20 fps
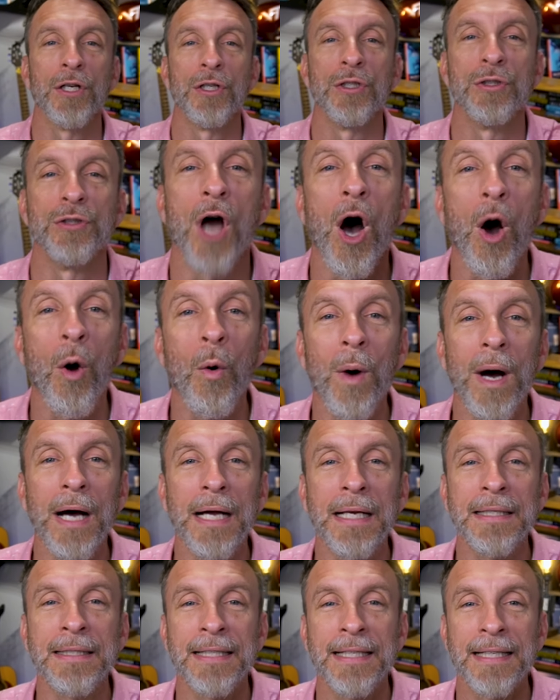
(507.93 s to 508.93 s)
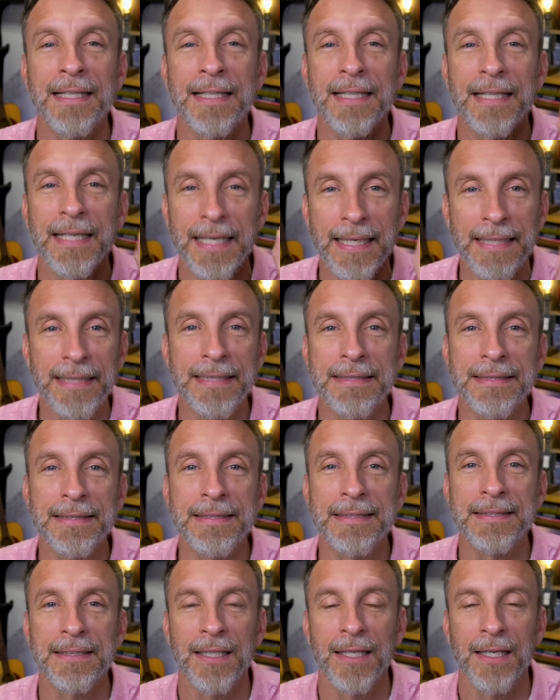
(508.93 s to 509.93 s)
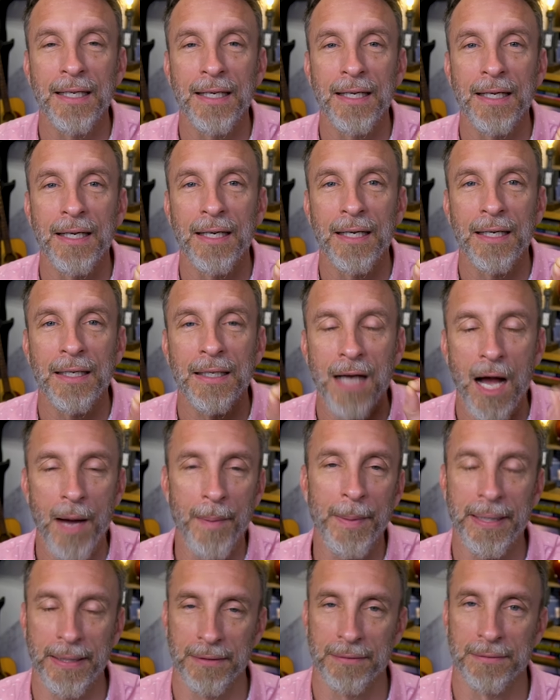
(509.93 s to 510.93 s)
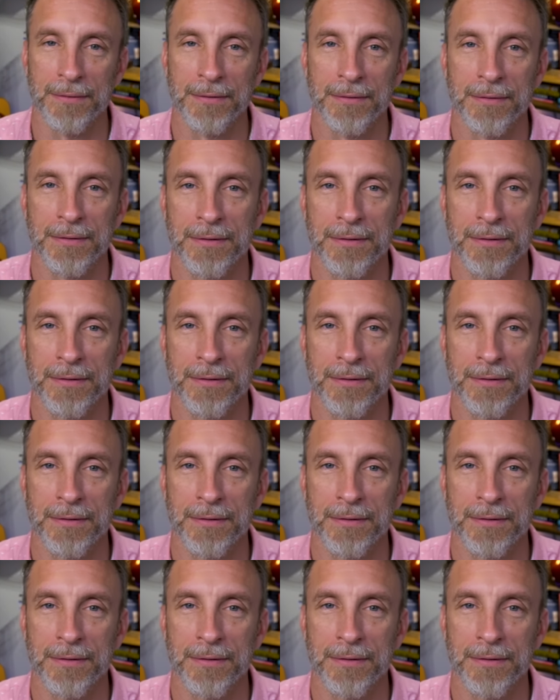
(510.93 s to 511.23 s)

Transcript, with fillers: No one is coming.